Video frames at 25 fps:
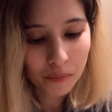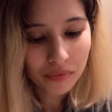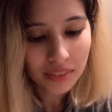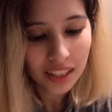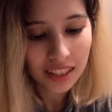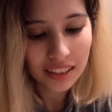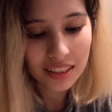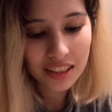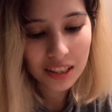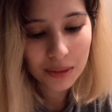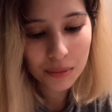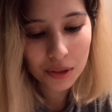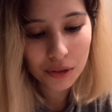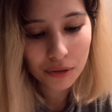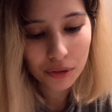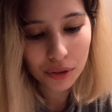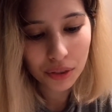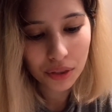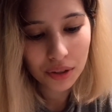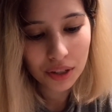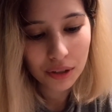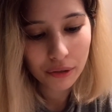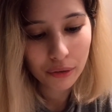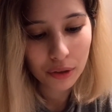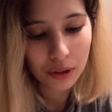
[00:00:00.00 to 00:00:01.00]
And simmer for
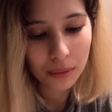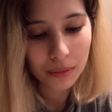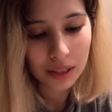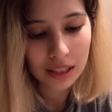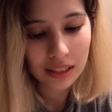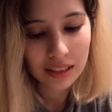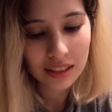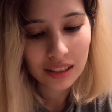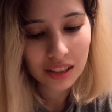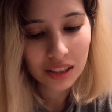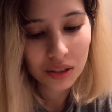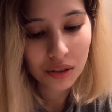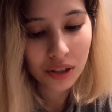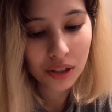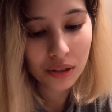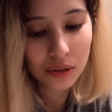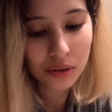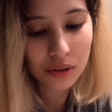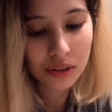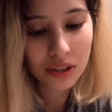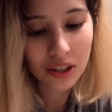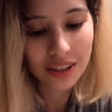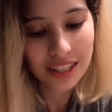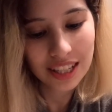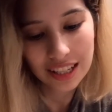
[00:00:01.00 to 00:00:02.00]
3 to 4 minutes till the
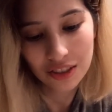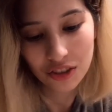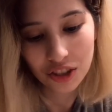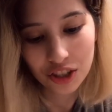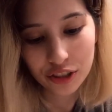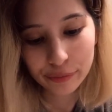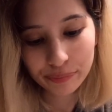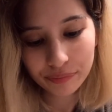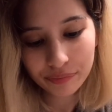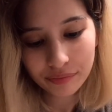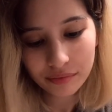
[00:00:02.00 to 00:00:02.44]
noodles are tender.